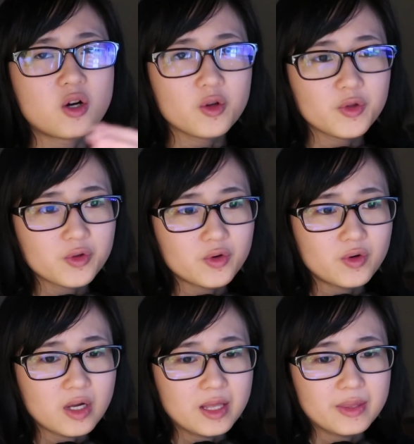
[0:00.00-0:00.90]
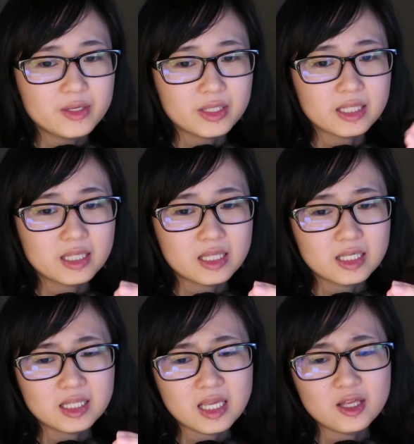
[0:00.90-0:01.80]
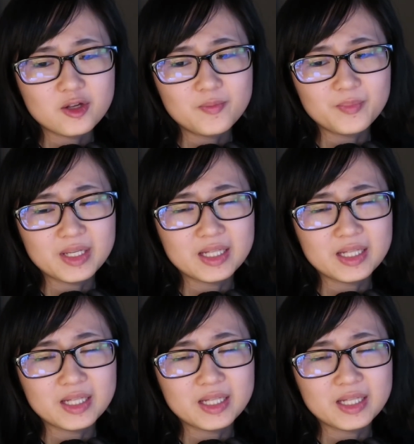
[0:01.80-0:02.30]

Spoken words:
condo and the stadium,